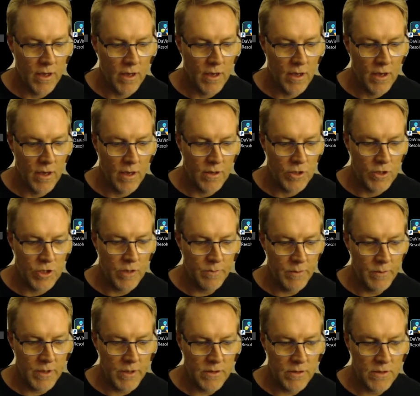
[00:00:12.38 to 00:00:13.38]

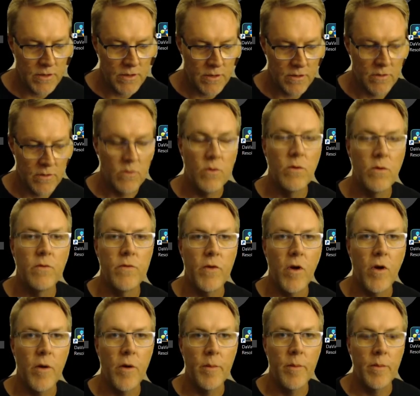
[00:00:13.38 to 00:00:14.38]
shipments
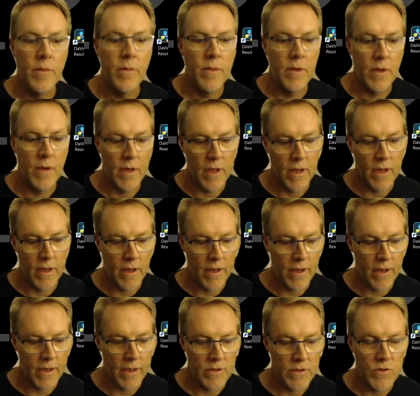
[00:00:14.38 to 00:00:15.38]
from
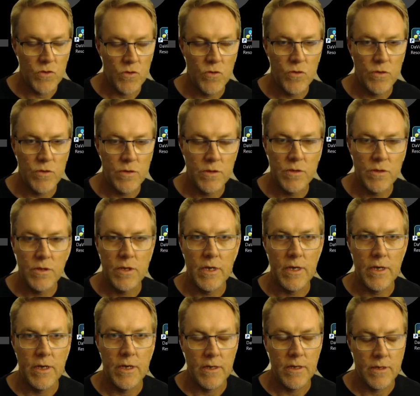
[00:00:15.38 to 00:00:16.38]
a source
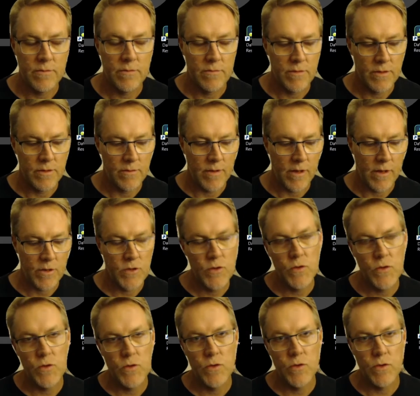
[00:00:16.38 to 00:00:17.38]

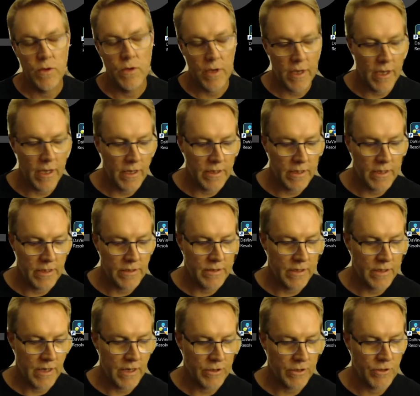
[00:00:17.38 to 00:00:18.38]
to a
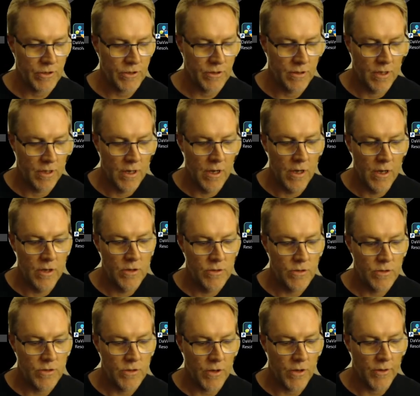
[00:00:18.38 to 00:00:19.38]
destination.
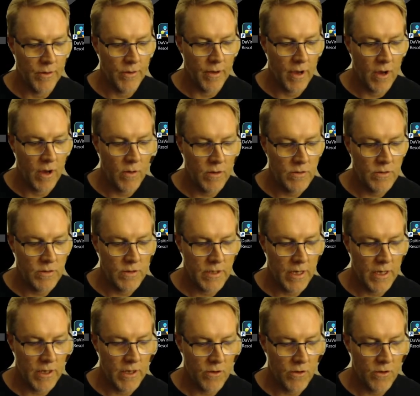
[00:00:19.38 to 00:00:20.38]
So I want to take you over